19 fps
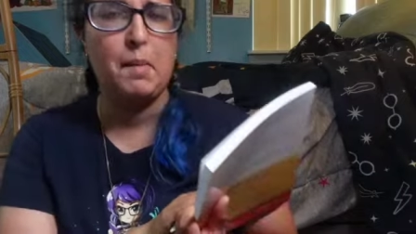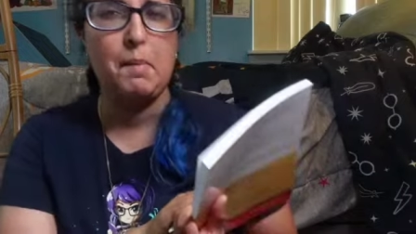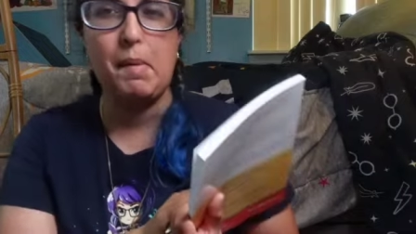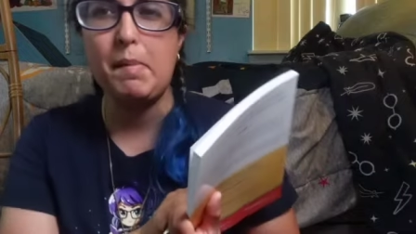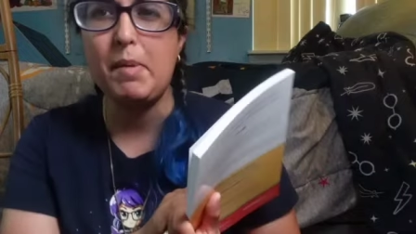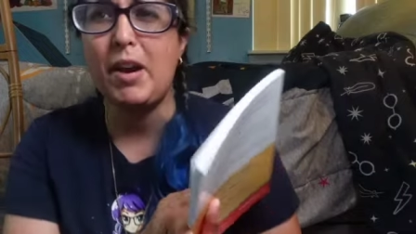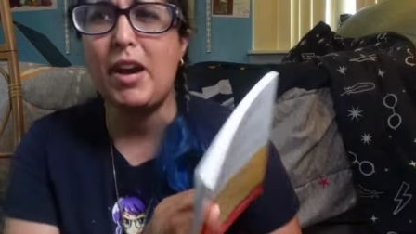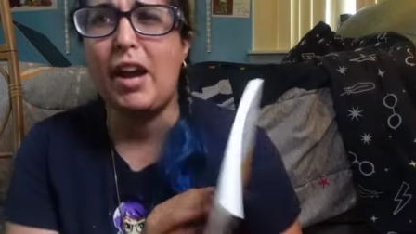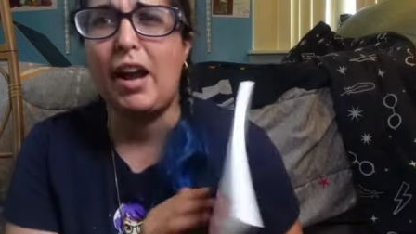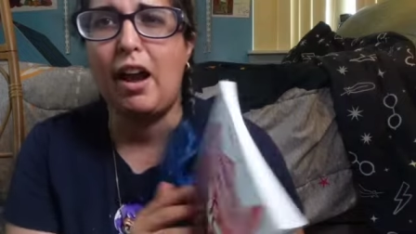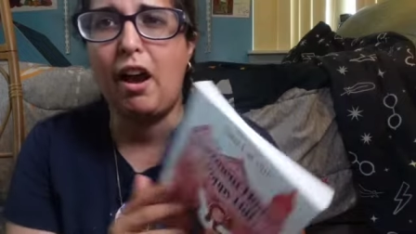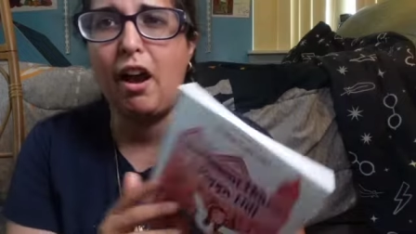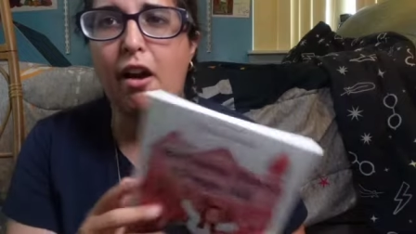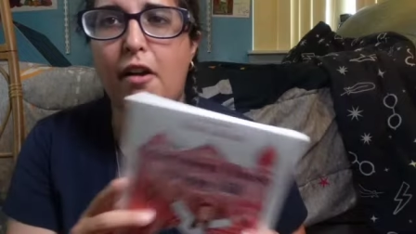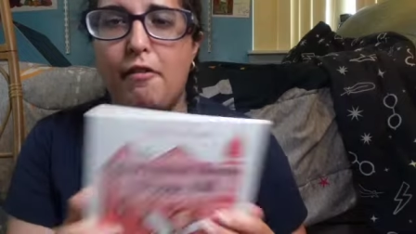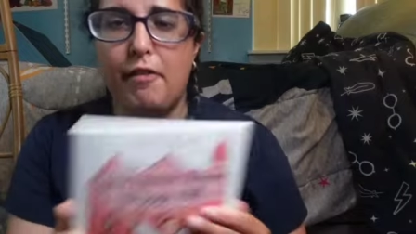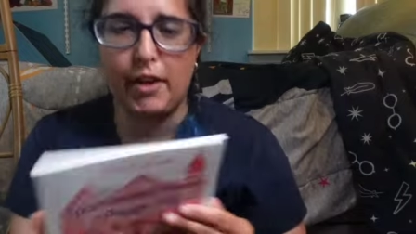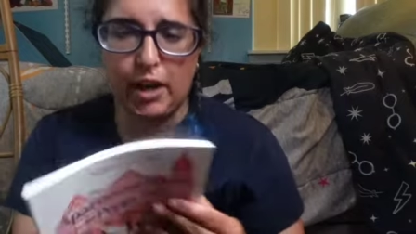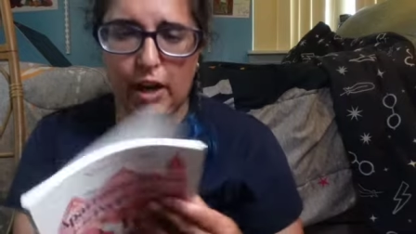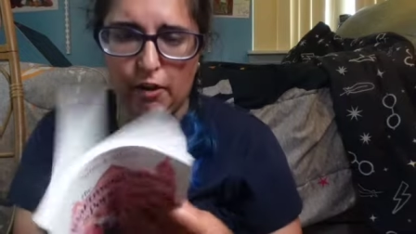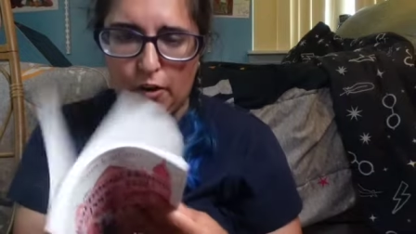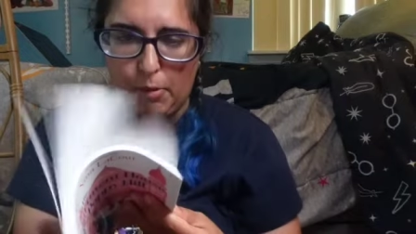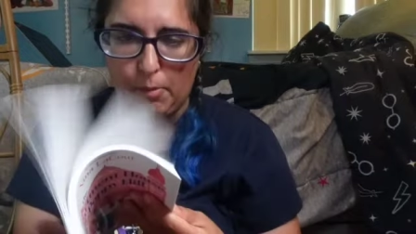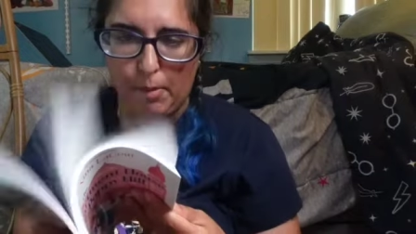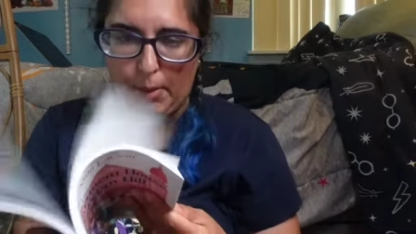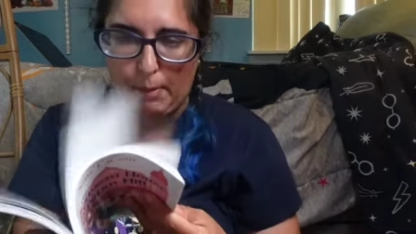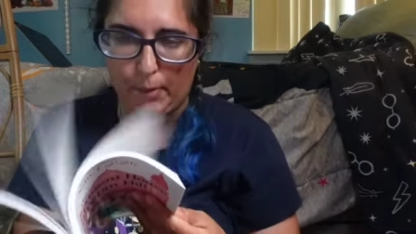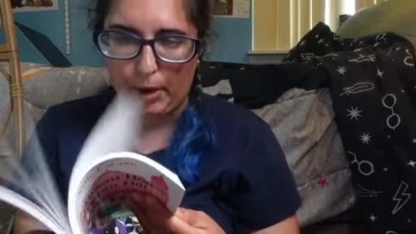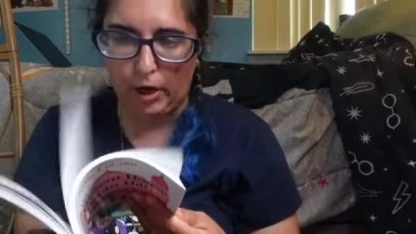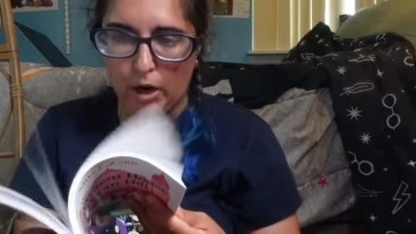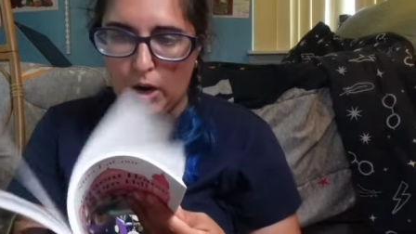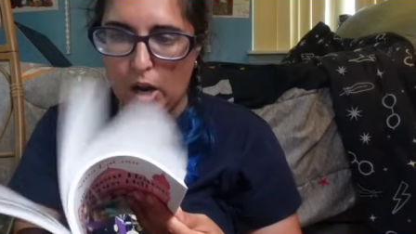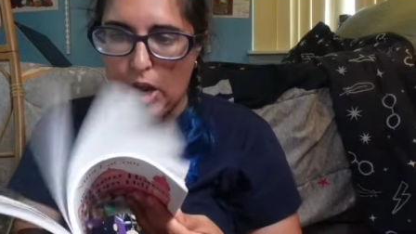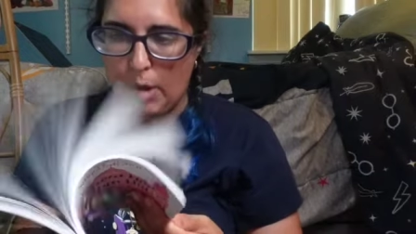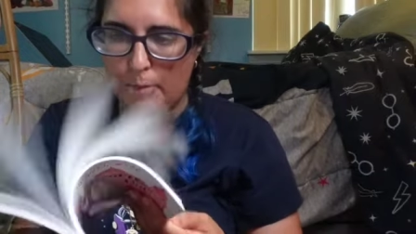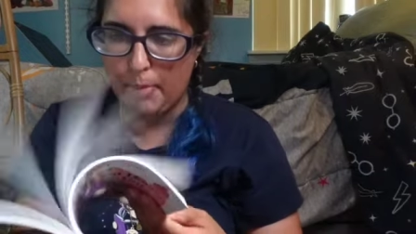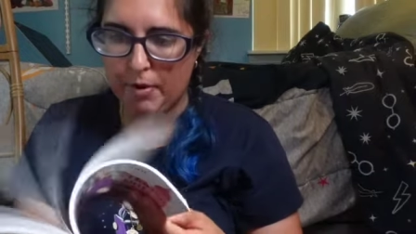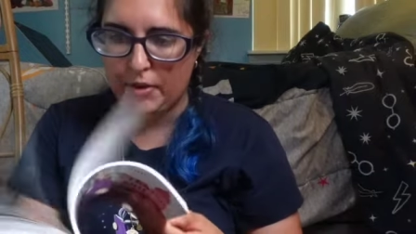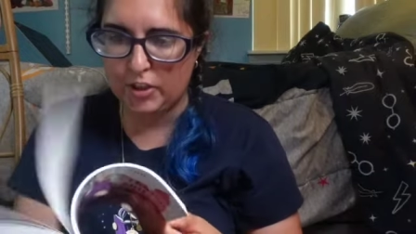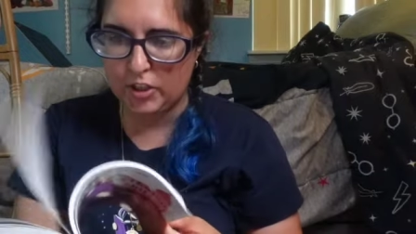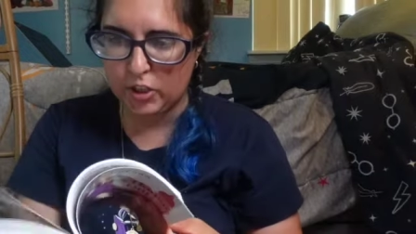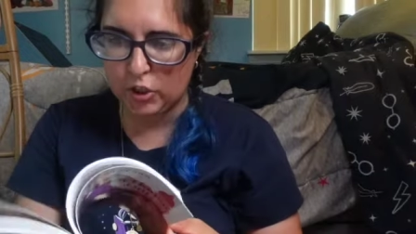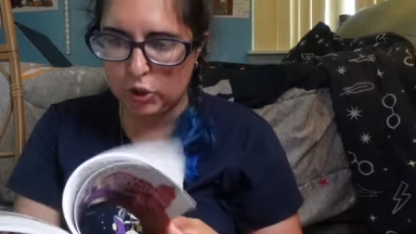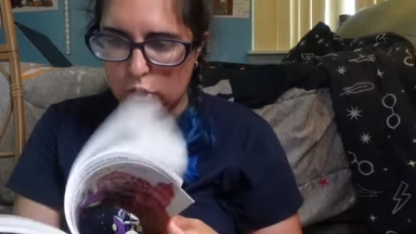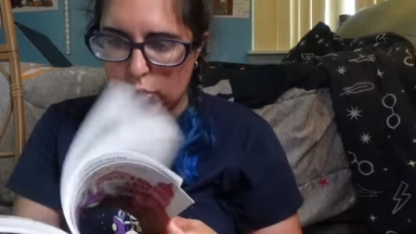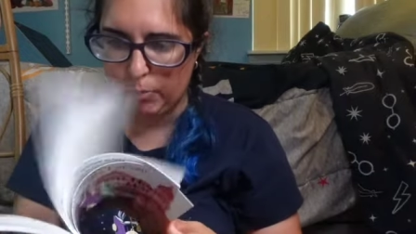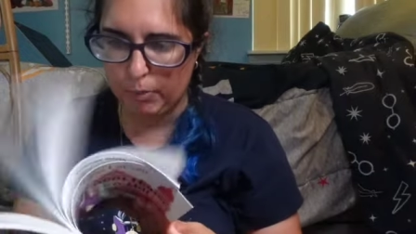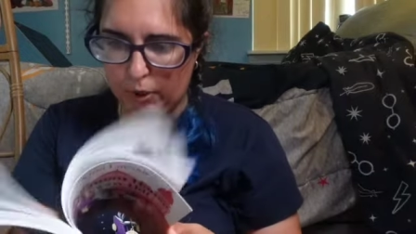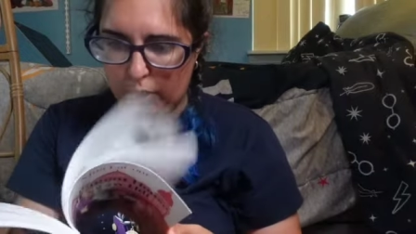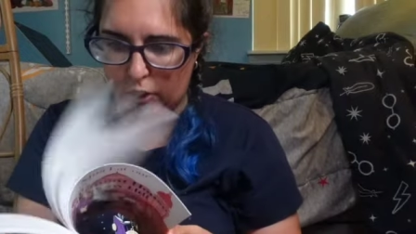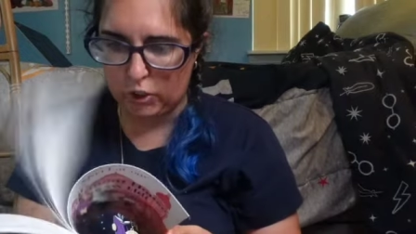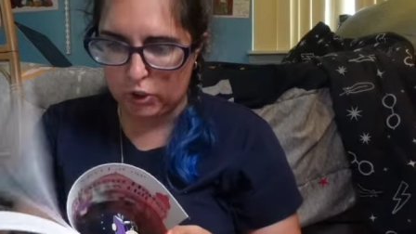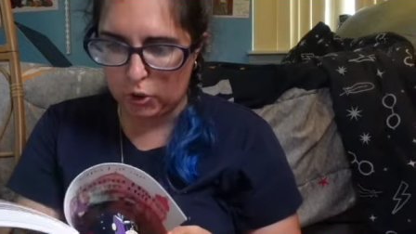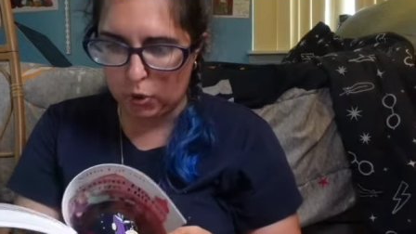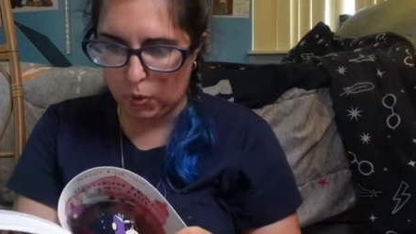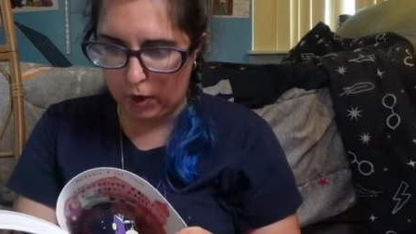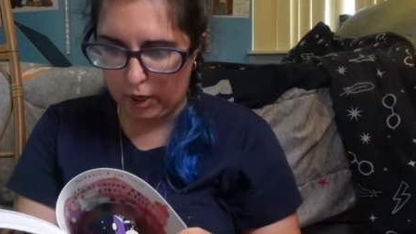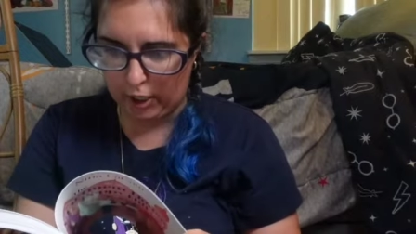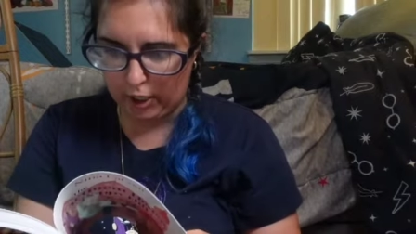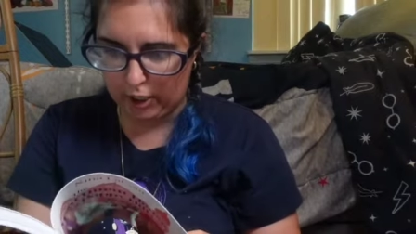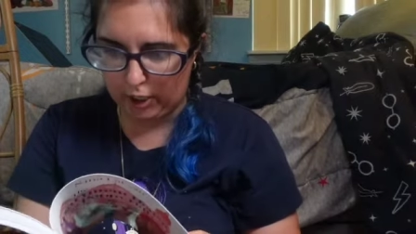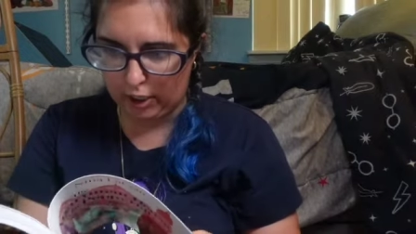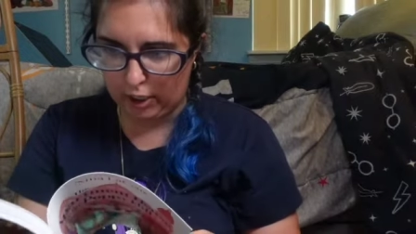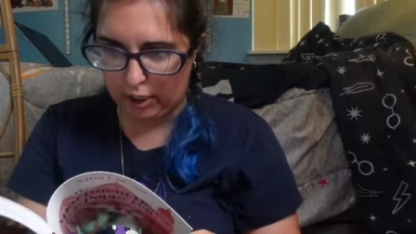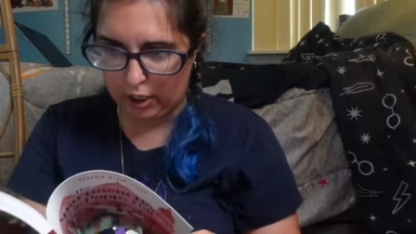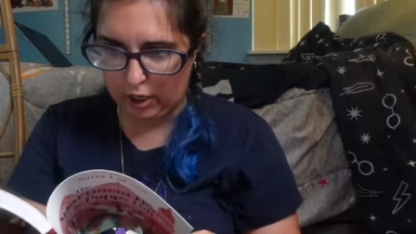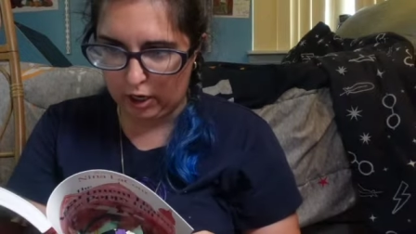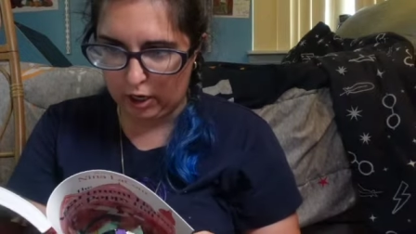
Maybe I have. I can't remember, but this is super quick.